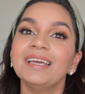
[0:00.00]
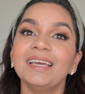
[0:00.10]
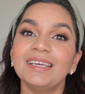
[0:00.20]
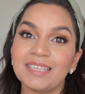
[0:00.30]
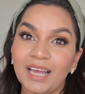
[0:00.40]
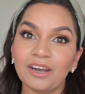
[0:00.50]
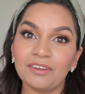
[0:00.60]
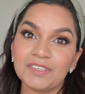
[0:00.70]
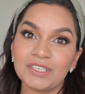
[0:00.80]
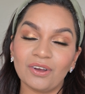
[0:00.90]
it's out of
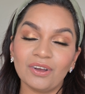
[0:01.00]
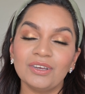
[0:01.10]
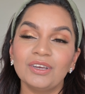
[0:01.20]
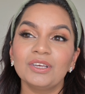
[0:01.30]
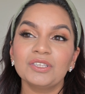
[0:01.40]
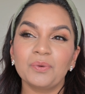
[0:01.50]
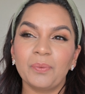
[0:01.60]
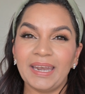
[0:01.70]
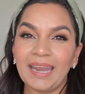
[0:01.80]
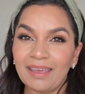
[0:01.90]
stock. So
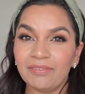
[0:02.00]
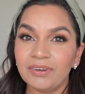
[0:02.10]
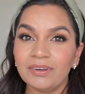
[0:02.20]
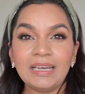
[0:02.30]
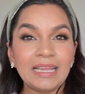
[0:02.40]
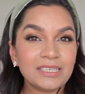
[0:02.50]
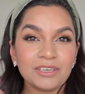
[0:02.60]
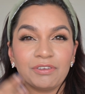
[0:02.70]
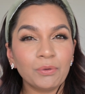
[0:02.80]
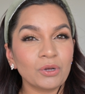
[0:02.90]
whenever later,
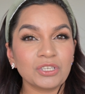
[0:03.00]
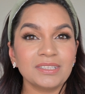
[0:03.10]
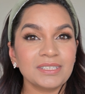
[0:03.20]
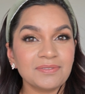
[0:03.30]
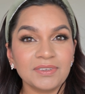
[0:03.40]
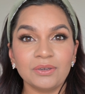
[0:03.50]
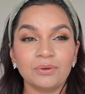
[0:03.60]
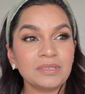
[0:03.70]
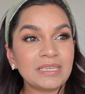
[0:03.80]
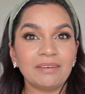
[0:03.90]
if you're watching this video
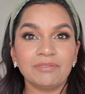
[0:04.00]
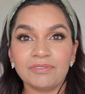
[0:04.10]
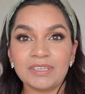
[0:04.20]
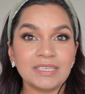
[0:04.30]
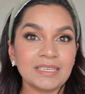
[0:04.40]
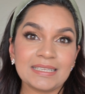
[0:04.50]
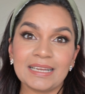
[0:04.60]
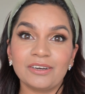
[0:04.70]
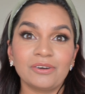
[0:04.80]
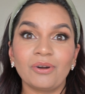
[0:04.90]
10-15 days
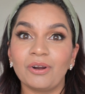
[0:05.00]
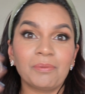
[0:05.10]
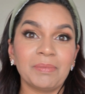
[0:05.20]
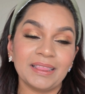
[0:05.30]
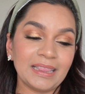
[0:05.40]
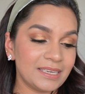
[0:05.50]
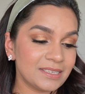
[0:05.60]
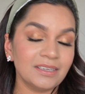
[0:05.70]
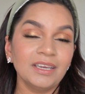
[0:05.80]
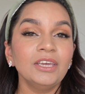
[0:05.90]
later or a month
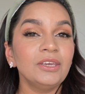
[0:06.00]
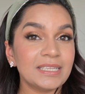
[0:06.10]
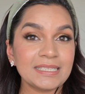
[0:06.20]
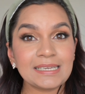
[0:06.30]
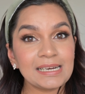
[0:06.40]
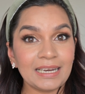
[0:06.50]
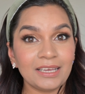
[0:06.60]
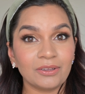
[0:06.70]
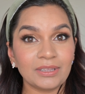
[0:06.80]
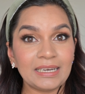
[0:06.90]
later, you can still click
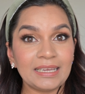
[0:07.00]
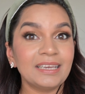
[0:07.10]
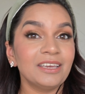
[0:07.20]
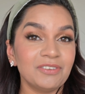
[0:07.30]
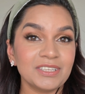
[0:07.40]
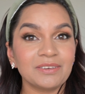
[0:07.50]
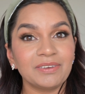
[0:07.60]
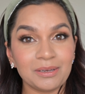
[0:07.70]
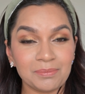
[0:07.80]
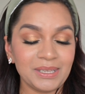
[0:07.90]
on the link. If it's
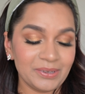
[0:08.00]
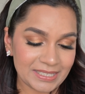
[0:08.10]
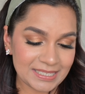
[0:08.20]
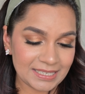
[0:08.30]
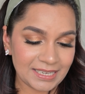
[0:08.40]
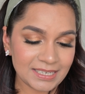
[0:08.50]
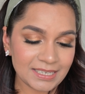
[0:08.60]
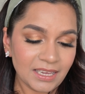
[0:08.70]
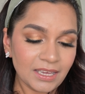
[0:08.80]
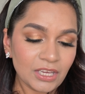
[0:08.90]
available, you can see it.
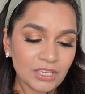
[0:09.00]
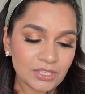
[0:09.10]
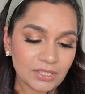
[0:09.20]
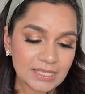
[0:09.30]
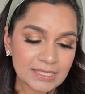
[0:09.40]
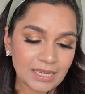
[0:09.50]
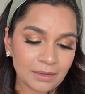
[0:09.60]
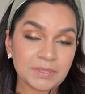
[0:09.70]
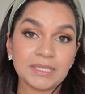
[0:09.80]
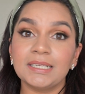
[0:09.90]
So this
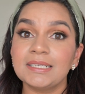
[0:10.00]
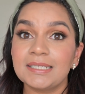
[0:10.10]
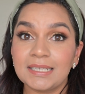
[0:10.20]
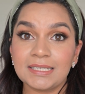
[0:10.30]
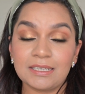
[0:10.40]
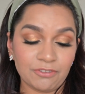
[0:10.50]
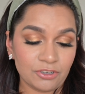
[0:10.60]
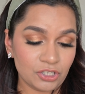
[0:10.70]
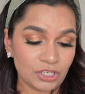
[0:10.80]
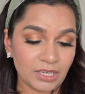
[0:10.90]
comes in 6 different
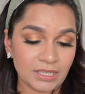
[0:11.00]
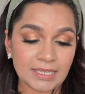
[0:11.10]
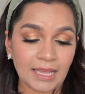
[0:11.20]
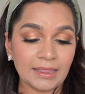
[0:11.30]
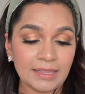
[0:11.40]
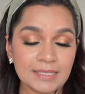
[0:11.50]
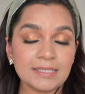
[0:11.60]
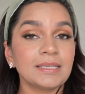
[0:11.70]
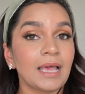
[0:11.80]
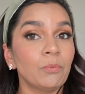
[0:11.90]
shades, and
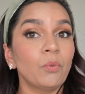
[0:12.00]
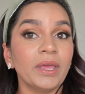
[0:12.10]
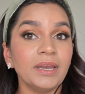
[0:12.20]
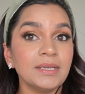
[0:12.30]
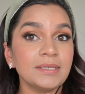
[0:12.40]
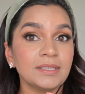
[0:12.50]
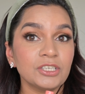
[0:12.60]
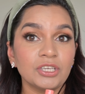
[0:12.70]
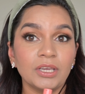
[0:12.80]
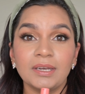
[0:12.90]
this, I'm wearing it in the
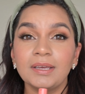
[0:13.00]
shade